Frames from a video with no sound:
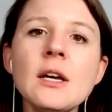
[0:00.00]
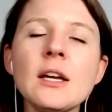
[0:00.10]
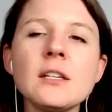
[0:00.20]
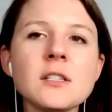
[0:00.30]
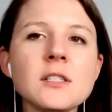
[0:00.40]

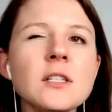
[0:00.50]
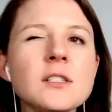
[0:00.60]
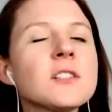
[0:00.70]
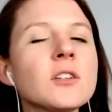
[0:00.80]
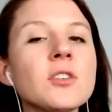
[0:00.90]
It doesn't
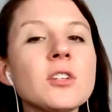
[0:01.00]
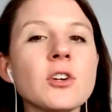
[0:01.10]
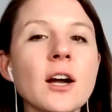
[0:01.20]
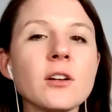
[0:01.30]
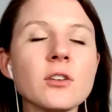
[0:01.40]
necessarily
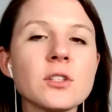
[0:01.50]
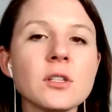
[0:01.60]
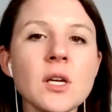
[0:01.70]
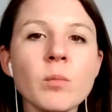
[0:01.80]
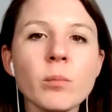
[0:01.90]
track your
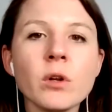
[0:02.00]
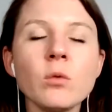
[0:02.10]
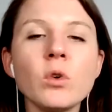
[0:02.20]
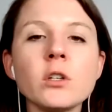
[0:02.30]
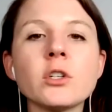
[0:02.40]
sleep, but it
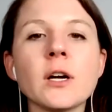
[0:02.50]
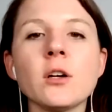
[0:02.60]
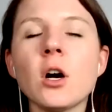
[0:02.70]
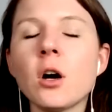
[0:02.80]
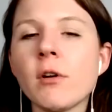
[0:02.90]
will track
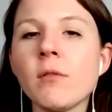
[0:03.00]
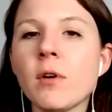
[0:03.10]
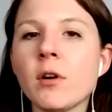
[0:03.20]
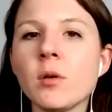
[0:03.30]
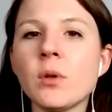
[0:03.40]
your heart rate
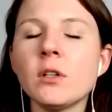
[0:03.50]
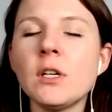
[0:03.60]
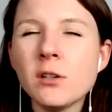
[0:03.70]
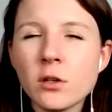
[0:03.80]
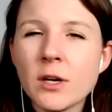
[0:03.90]

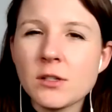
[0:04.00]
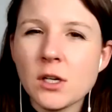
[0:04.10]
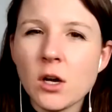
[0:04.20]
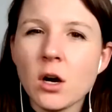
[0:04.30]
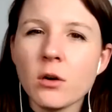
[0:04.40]
variability and your
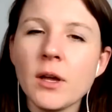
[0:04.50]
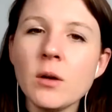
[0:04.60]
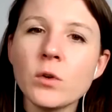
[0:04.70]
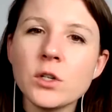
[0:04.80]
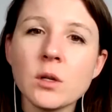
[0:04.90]
resting heart
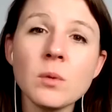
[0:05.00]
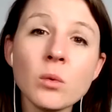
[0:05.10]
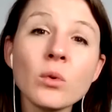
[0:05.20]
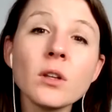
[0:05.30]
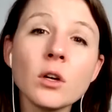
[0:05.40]
rate, which can be
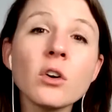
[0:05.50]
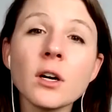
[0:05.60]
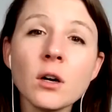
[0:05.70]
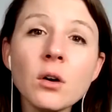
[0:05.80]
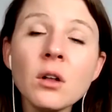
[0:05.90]
really
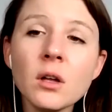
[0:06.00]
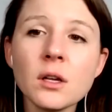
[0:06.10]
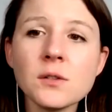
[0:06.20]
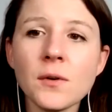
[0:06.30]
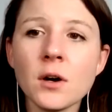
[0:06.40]
critical
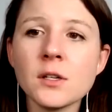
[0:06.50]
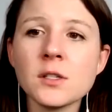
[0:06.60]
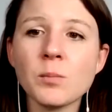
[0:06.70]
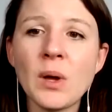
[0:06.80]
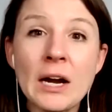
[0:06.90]
as far
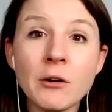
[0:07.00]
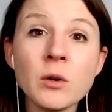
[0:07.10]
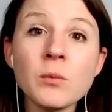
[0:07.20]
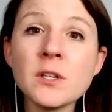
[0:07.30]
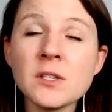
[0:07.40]
as
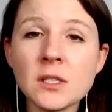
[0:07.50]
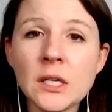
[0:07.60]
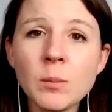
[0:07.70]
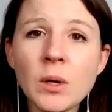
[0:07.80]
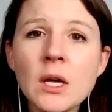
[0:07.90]
pairing with
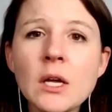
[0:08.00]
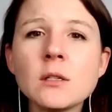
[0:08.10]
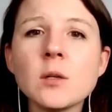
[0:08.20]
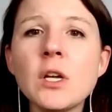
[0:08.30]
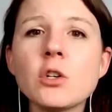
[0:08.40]
sleep
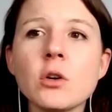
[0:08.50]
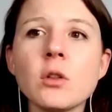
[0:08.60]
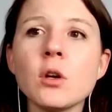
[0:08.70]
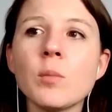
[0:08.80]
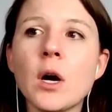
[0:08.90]
to make sure
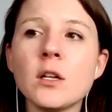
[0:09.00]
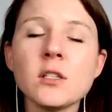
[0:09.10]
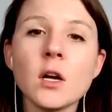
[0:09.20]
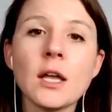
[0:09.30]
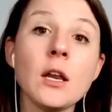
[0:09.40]
that your body's
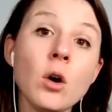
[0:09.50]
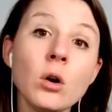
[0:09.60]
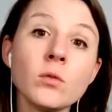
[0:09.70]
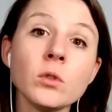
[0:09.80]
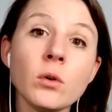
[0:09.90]
not getting
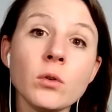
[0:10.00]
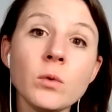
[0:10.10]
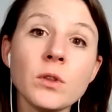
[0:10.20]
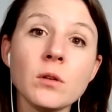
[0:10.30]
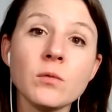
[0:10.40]
overloaded
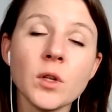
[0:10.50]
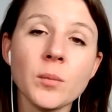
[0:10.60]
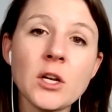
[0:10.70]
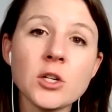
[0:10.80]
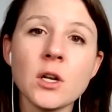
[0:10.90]
with
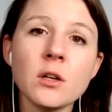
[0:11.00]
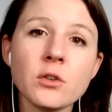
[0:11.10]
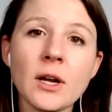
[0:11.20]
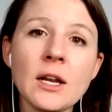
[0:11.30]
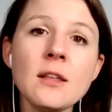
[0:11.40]
inflammation and
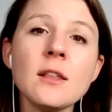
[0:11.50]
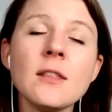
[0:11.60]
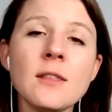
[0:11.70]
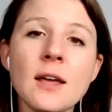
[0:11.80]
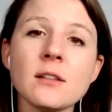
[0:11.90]
training. And
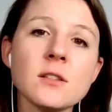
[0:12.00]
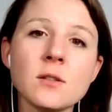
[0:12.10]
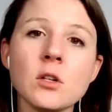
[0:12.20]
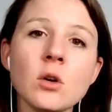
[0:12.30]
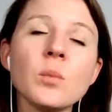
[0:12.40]
then that's,
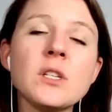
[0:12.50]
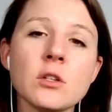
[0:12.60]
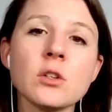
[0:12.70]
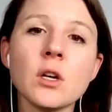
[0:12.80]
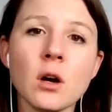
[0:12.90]

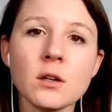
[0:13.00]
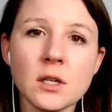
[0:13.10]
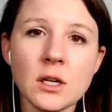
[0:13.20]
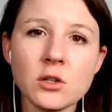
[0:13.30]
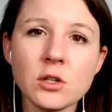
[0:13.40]
potentially
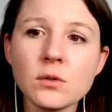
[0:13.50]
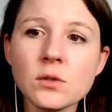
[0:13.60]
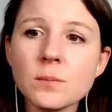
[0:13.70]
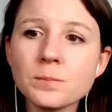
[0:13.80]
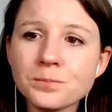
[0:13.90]
causing issues.